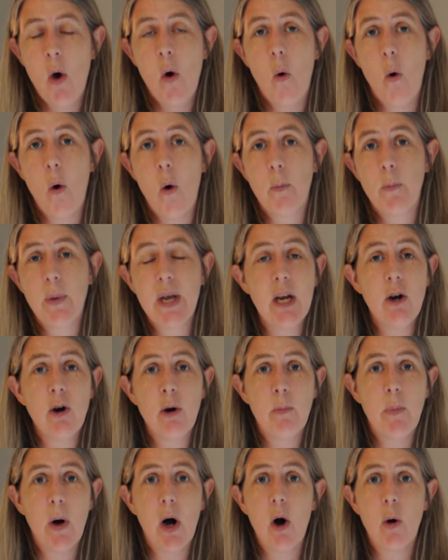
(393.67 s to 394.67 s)
or Peter
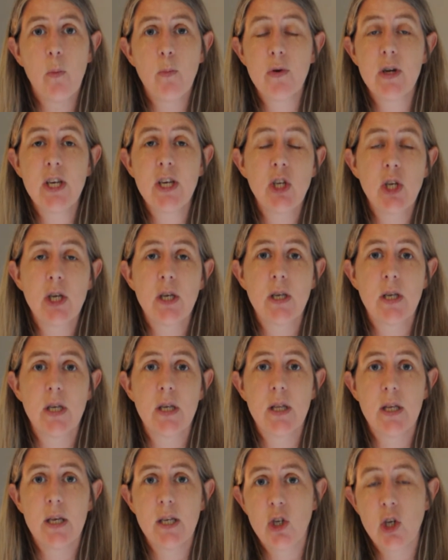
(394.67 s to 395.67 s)
and Paul preaching to
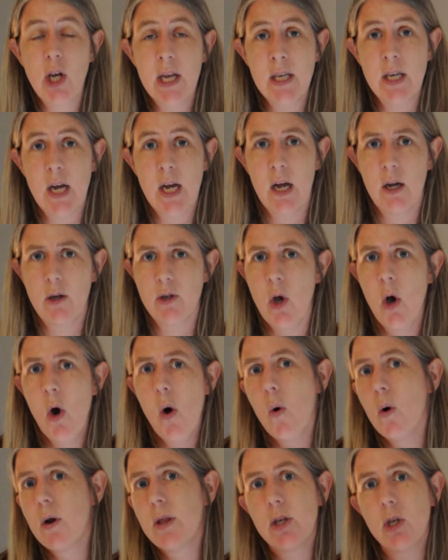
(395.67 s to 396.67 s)
the Gentiles,
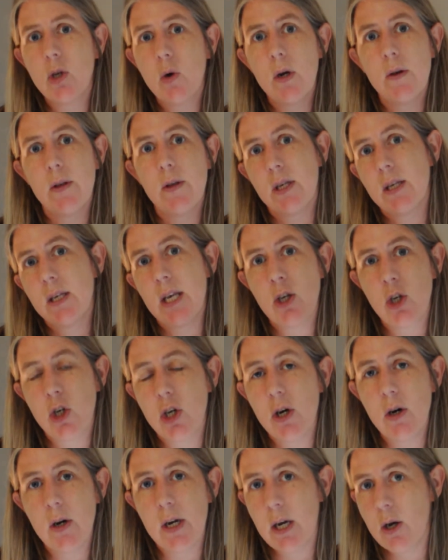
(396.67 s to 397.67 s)
or the story of the
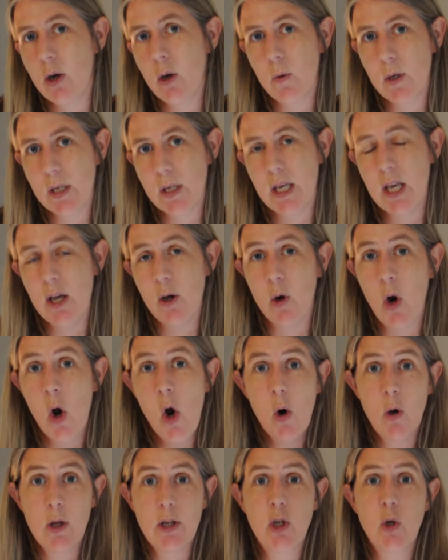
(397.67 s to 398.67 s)
centurion who was healed,
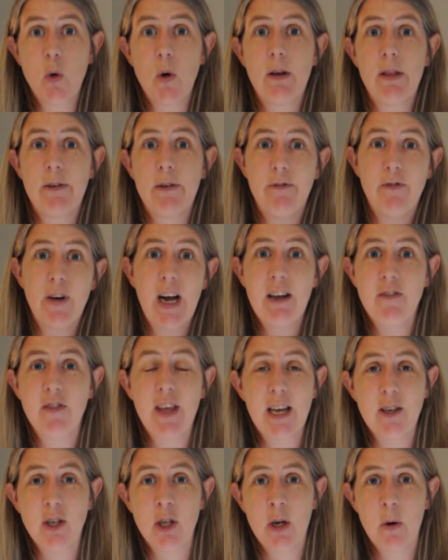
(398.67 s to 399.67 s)
or the story of the
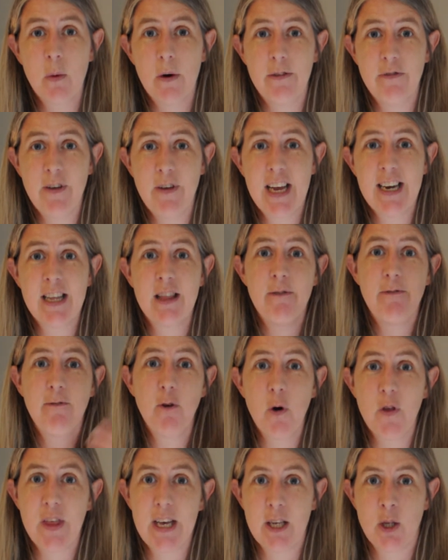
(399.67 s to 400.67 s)
5,000 who were fed and the
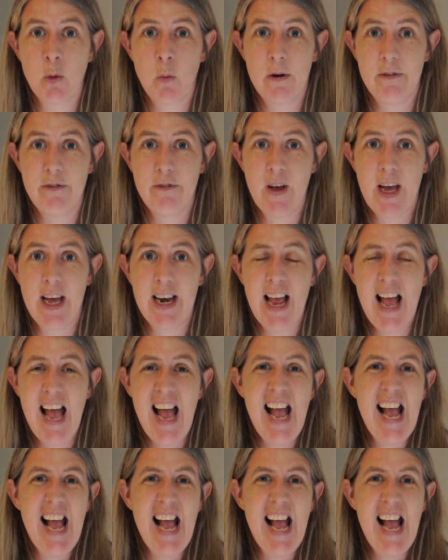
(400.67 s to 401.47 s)
4,000 were fed.